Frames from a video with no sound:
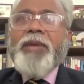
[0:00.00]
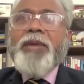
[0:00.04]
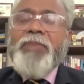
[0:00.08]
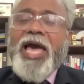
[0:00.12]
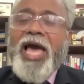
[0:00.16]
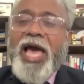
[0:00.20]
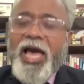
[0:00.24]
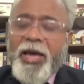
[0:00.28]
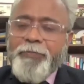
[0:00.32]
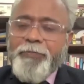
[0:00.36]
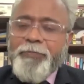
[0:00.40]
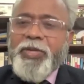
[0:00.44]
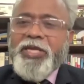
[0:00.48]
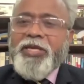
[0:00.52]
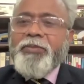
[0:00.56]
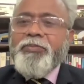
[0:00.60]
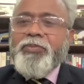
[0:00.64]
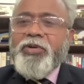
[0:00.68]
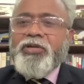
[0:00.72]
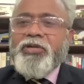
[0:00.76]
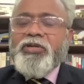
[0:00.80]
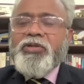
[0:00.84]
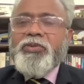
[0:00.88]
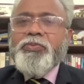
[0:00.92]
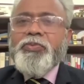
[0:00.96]
I'm happy
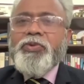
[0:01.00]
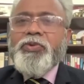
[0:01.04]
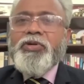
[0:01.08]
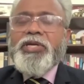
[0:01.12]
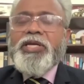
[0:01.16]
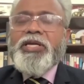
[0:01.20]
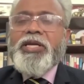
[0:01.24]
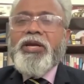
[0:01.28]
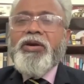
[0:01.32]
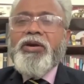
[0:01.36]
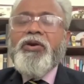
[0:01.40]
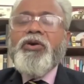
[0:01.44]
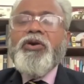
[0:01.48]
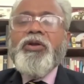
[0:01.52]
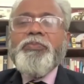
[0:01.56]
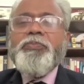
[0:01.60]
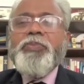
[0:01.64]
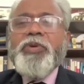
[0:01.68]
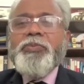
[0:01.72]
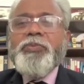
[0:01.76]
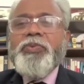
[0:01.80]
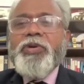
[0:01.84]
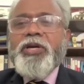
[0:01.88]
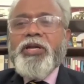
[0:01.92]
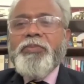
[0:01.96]
about the book, and a lot
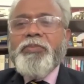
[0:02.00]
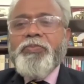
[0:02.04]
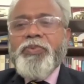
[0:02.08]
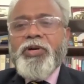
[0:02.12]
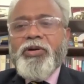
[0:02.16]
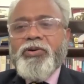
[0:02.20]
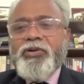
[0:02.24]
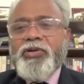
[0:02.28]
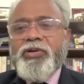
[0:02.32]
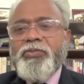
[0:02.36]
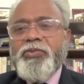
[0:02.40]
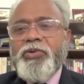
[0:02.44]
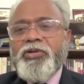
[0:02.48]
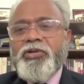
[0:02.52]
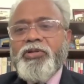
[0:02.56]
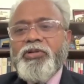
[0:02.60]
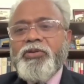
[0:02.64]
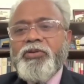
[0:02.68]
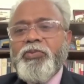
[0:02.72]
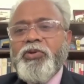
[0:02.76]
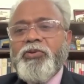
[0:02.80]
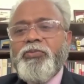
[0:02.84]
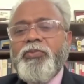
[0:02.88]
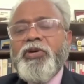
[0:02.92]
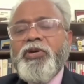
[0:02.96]
of people are proud
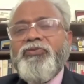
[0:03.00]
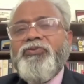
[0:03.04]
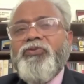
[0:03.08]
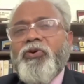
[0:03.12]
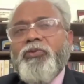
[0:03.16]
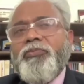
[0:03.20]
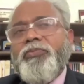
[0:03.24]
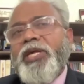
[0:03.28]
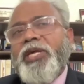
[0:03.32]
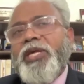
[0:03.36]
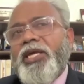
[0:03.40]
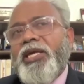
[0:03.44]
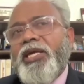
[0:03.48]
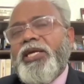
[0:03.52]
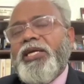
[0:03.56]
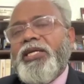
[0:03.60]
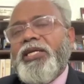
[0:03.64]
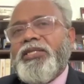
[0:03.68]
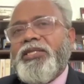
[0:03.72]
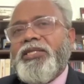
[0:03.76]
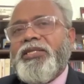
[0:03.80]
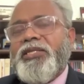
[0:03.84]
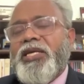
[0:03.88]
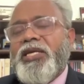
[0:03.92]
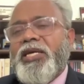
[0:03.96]
about the book. But for me,
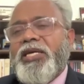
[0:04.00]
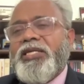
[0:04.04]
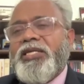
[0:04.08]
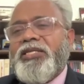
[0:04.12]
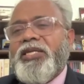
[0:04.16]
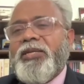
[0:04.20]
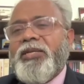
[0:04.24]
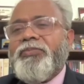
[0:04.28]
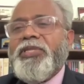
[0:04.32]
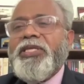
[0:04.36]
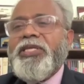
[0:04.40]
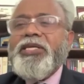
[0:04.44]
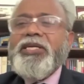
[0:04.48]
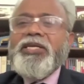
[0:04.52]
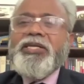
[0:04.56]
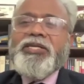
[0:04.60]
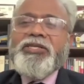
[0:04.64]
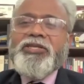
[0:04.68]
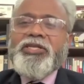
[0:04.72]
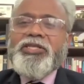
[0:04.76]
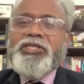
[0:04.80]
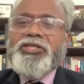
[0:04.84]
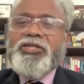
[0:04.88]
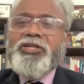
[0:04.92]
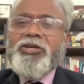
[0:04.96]
it's something I
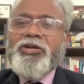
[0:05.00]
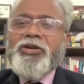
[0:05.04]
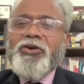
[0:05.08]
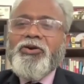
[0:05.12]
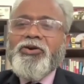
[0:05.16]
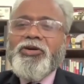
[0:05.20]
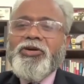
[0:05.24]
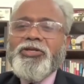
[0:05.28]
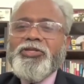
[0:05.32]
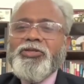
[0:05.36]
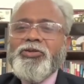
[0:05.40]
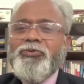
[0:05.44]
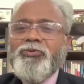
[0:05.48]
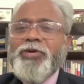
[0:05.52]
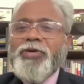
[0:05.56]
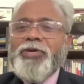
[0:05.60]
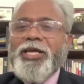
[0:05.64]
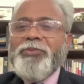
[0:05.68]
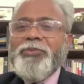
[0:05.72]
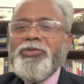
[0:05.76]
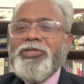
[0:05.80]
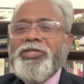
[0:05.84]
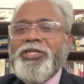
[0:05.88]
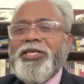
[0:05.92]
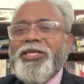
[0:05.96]
treasure a lot. So
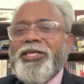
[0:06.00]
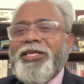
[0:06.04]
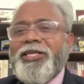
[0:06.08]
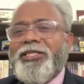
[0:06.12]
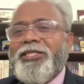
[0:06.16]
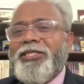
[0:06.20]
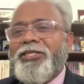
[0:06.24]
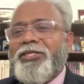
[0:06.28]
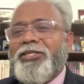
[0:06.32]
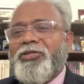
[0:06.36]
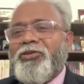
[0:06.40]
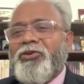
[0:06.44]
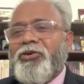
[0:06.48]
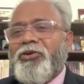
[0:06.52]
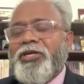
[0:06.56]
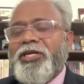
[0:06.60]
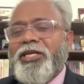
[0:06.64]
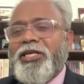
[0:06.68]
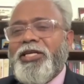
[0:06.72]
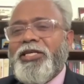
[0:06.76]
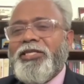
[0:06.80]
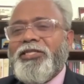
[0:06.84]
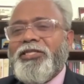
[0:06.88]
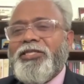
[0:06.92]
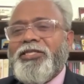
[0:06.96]
when I'm sharing the
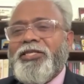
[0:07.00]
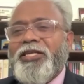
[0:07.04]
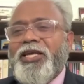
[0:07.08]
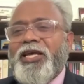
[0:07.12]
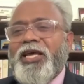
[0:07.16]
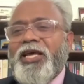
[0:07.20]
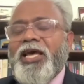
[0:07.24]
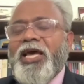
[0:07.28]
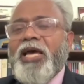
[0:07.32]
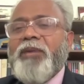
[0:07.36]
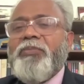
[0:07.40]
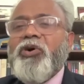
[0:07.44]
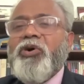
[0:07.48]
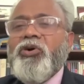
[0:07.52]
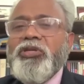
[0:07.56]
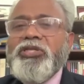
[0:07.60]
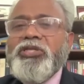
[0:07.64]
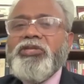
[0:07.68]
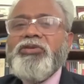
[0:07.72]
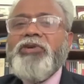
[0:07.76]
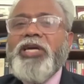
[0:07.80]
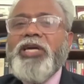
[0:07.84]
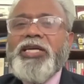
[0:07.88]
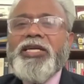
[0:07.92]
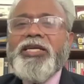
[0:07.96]
story, it's I'm
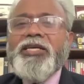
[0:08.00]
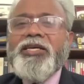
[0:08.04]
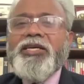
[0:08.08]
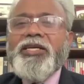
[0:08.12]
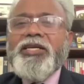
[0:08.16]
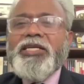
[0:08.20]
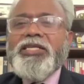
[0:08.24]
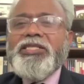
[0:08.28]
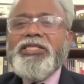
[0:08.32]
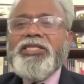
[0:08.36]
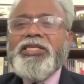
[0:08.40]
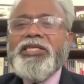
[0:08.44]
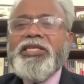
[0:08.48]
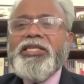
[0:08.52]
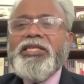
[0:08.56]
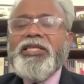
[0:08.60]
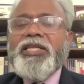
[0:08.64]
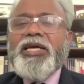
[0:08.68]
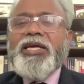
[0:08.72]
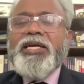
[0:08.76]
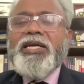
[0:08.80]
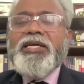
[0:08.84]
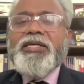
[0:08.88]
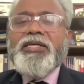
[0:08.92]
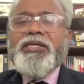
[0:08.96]
also
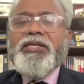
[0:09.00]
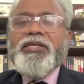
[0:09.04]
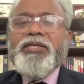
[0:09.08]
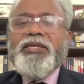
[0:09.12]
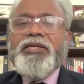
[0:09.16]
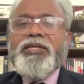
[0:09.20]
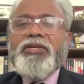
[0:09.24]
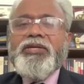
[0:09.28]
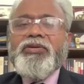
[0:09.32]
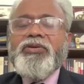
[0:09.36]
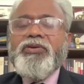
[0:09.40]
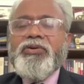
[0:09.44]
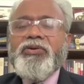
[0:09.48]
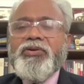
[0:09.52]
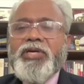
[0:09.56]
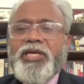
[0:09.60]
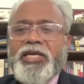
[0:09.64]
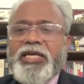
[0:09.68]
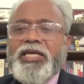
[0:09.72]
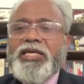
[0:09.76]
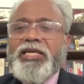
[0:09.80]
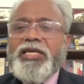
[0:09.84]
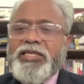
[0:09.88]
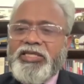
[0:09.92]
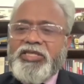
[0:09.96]
encouraging that you know
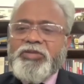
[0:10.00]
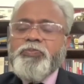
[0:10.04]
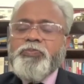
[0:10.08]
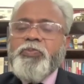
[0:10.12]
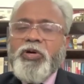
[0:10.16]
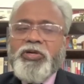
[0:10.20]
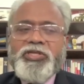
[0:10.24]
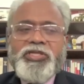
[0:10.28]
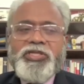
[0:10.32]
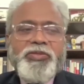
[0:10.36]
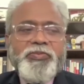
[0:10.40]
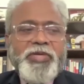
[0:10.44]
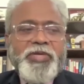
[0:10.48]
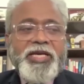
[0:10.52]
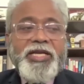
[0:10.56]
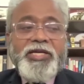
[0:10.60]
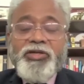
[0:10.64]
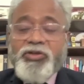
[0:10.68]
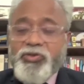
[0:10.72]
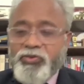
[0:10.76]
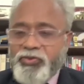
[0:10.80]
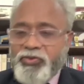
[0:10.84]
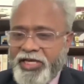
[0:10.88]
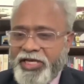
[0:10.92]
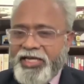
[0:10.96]
it is possible.
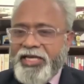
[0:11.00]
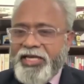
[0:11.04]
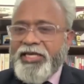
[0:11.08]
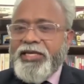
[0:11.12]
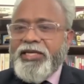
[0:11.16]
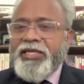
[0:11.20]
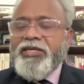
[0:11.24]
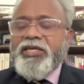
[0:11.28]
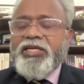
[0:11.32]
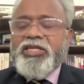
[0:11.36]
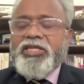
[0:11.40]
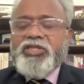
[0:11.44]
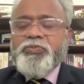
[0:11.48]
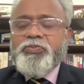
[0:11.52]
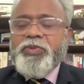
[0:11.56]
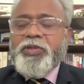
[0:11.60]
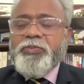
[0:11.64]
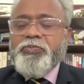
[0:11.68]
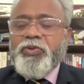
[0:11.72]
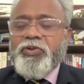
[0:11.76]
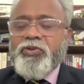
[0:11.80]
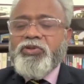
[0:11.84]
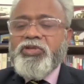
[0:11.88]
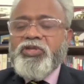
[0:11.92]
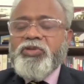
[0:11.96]
And today I encourage
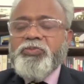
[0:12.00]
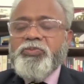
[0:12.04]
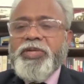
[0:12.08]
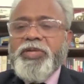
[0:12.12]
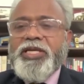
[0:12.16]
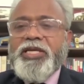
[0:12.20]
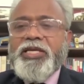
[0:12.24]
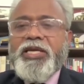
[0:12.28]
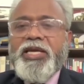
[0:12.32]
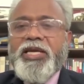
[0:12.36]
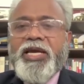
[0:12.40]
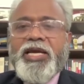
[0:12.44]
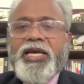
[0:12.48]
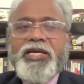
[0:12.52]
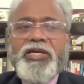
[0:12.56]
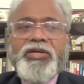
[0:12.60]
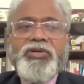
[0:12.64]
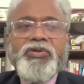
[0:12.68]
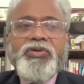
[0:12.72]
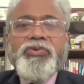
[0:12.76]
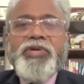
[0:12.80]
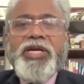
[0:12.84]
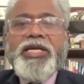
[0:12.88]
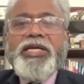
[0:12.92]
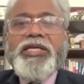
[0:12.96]
people to speak
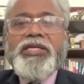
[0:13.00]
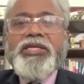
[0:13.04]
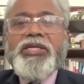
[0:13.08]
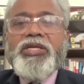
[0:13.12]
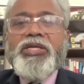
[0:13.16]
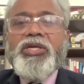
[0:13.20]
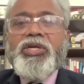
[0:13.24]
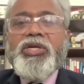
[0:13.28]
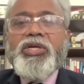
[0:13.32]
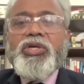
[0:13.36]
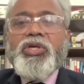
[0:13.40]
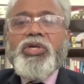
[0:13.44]
and to write.